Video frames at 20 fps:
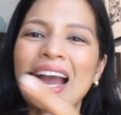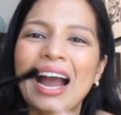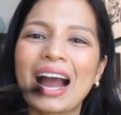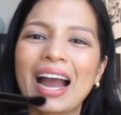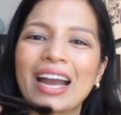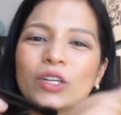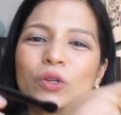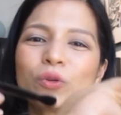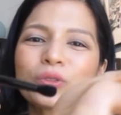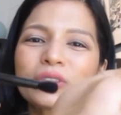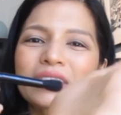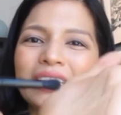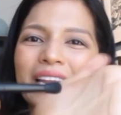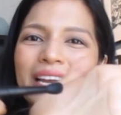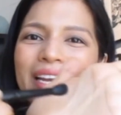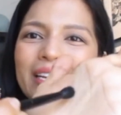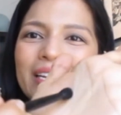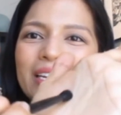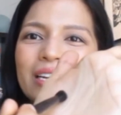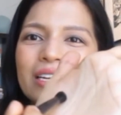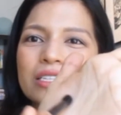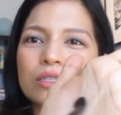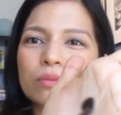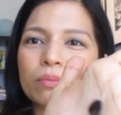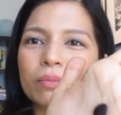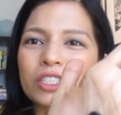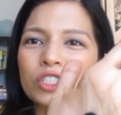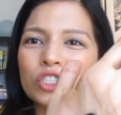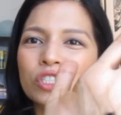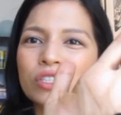I don't like it as
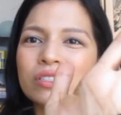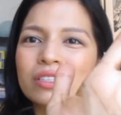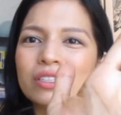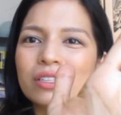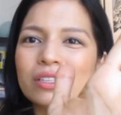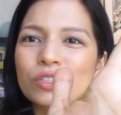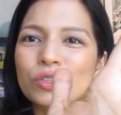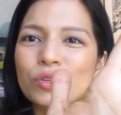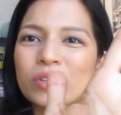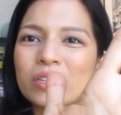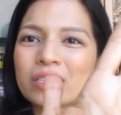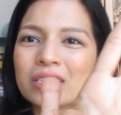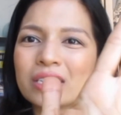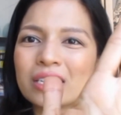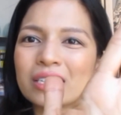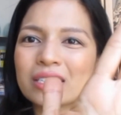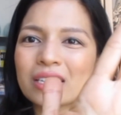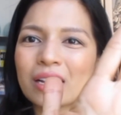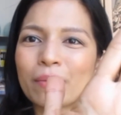much because, as you can see,